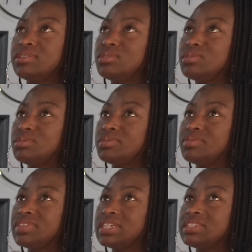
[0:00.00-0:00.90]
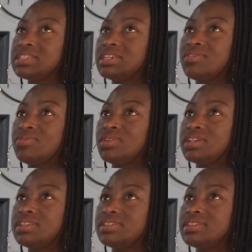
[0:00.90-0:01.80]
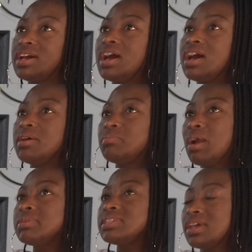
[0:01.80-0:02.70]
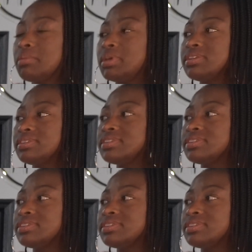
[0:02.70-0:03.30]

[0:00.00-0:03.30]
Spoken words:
Ooh, that's a tough one. Probably salmon.